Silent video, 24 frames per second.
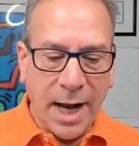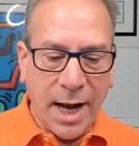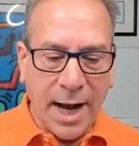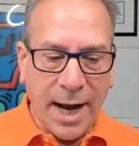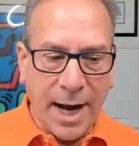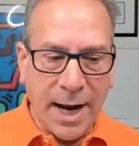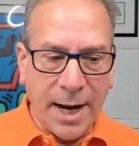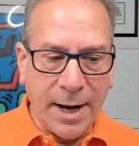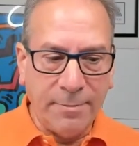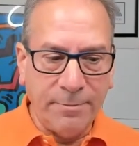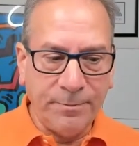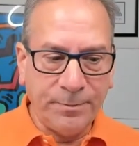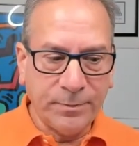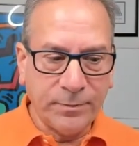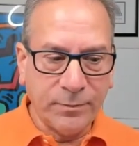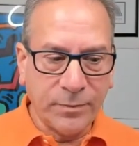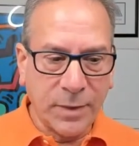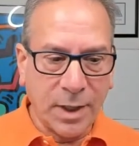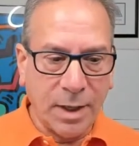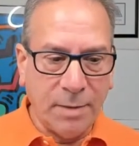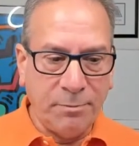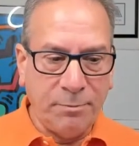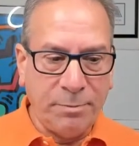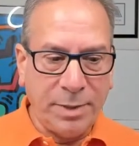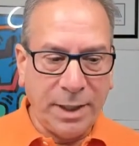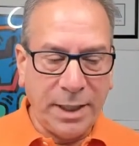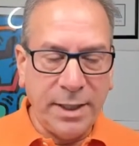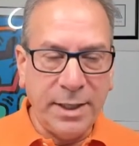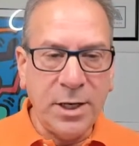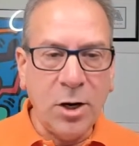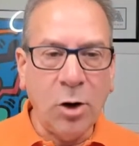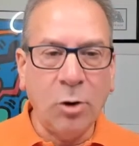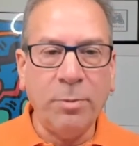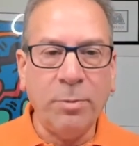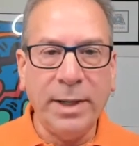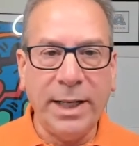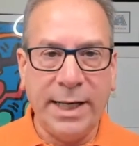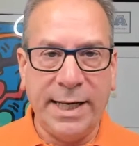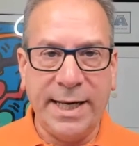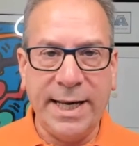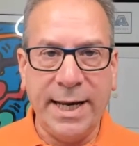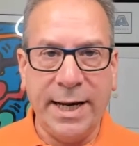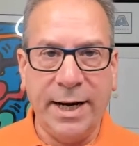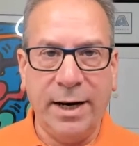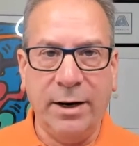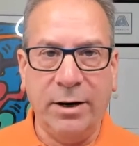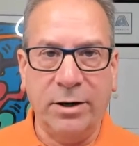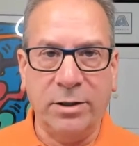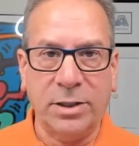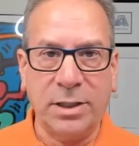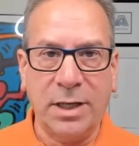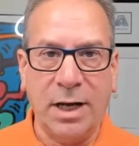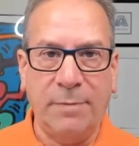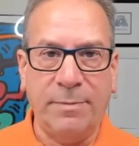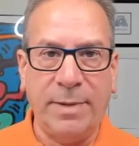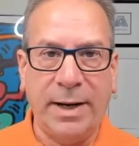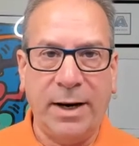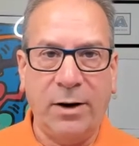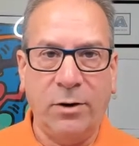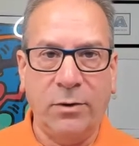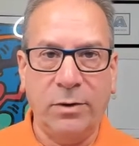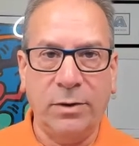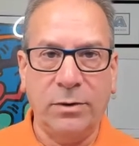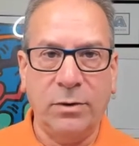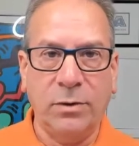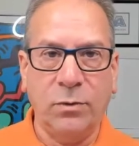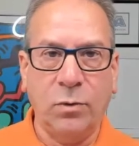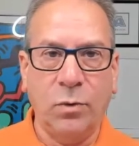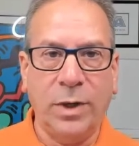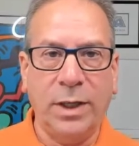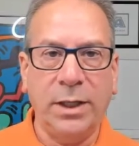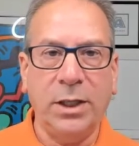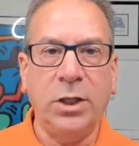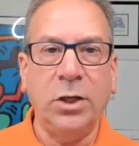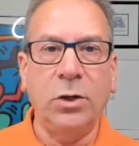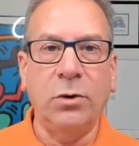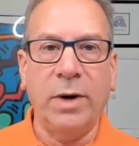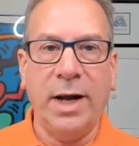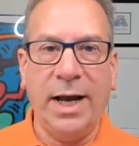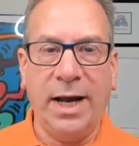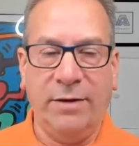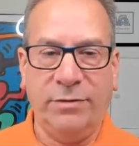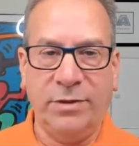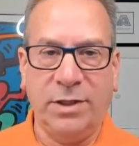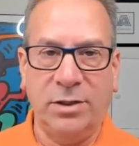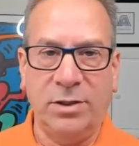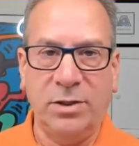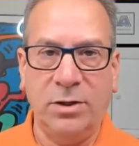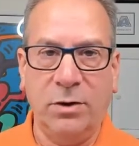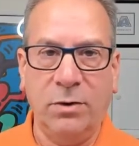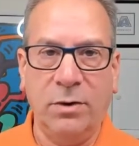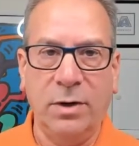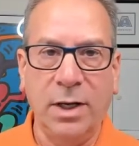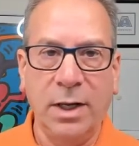But nobody cares about what you have to do.